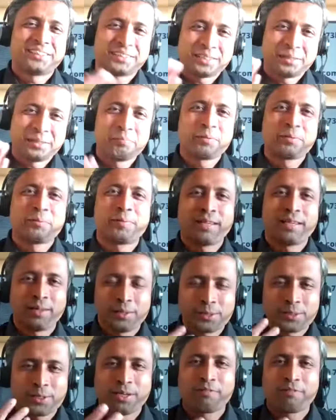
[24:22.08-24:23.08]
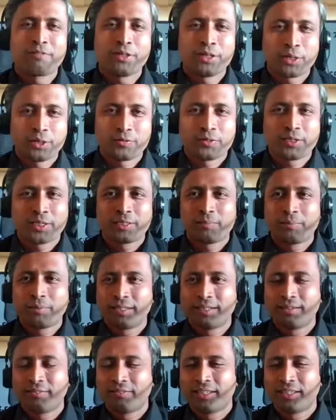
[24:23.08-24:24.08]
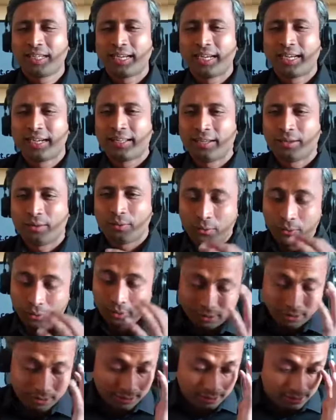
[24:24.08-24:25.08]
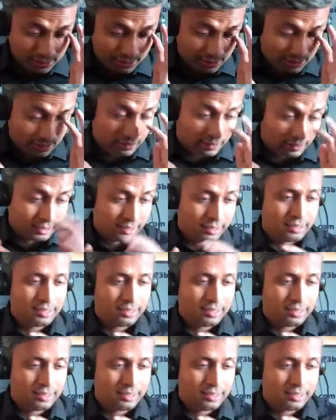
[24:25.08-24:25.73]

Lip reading: so some people also have fear of judgment. We had an whole uh,